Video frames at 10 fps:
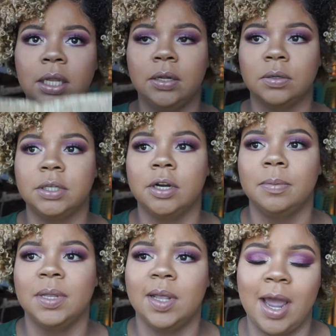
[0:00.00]
little
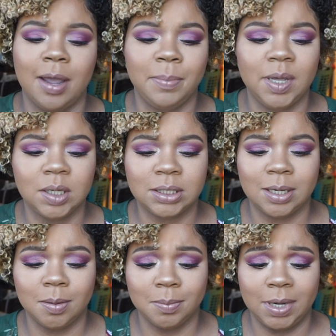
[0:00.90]
turban that I picked
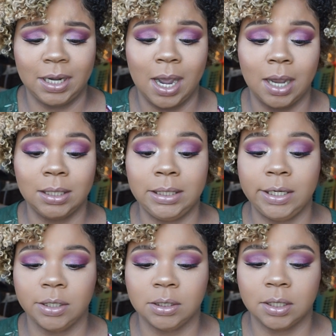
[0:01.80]
up, my God,
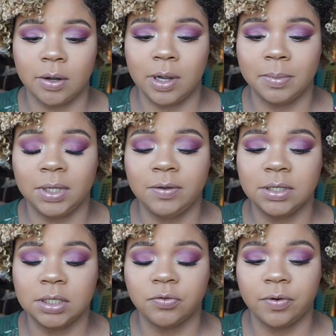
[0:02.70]
years ago. I believe
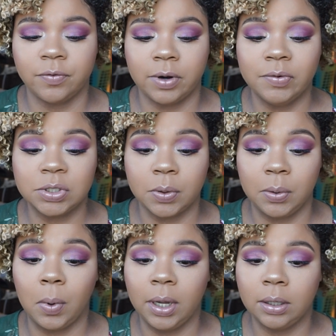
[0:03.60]
this is from Forever
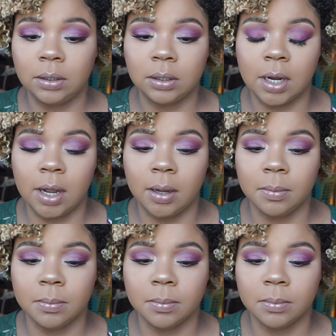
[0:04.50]
21.
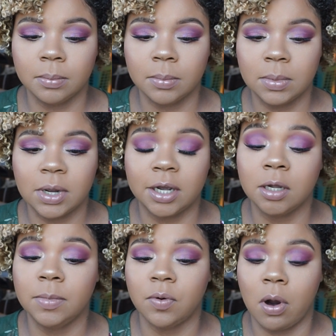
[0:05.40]
I
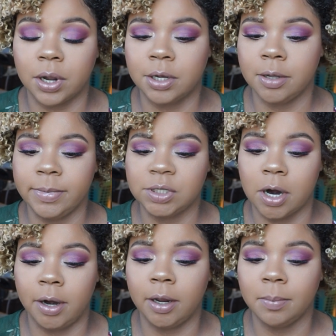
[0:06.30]
could be wrong, it be
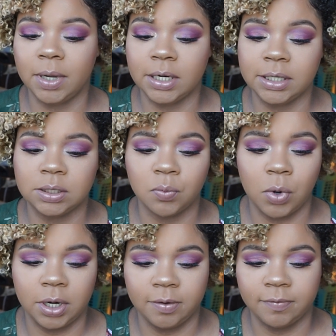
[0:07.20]
Target, but it's
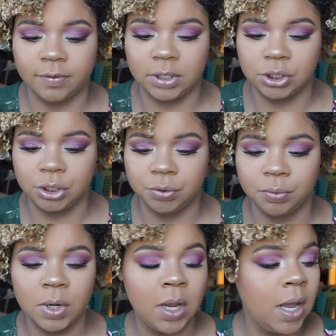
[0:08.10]
one of the two.
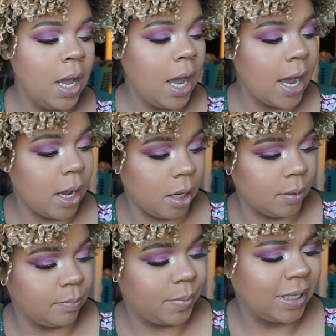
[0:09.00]

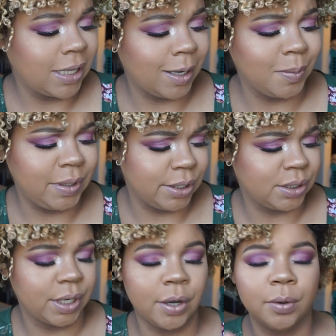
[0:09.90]
Picked that up
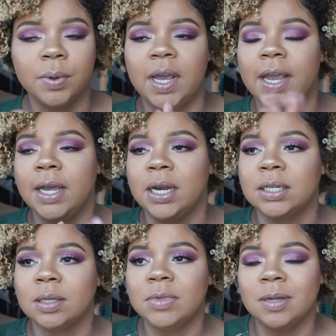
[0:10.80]
years ago, and
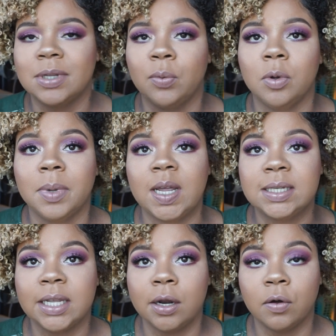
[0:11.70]
sometimes I will
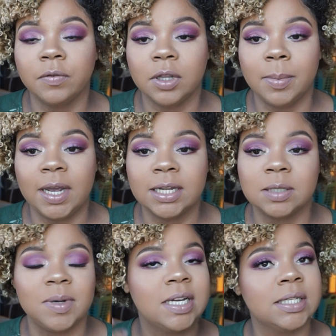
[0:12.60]
place that over the bands
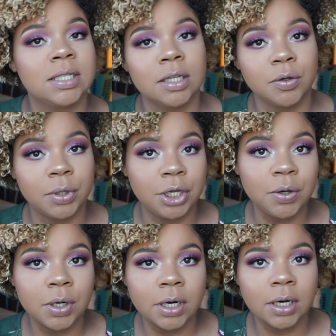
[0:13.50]
because it's a little
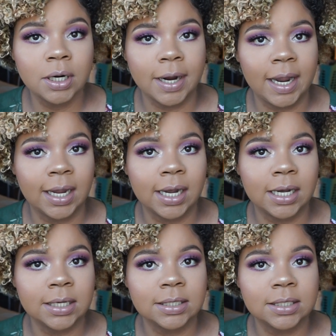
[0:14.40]
cuter
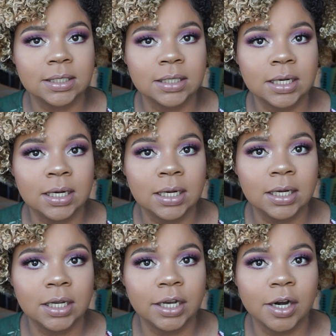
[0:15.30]
and,
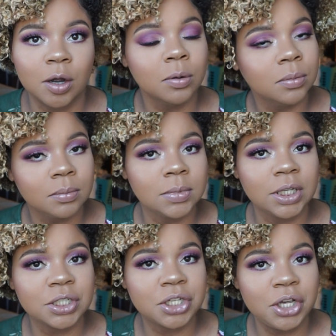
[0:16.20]
you know,
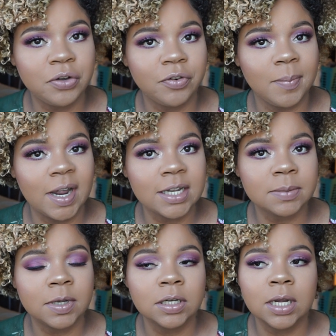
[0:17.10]
looks cute for my
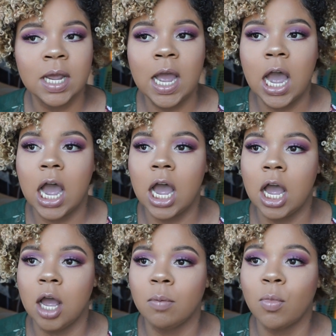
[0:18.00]
husband.
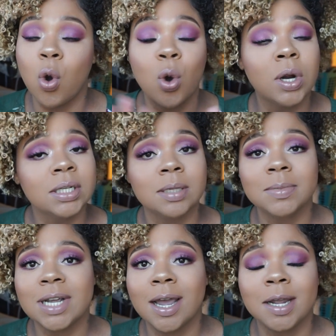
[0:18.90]
Or
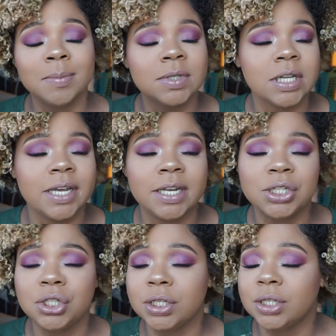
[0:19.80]
sometimes
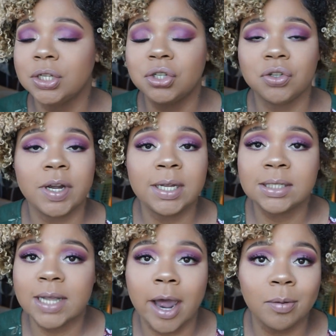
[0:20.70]
it's just the straight
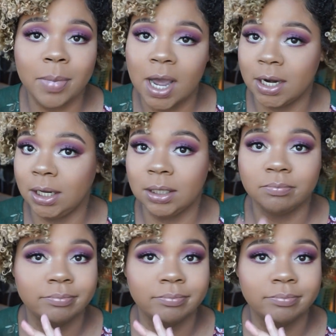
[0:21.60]
satin bonnet,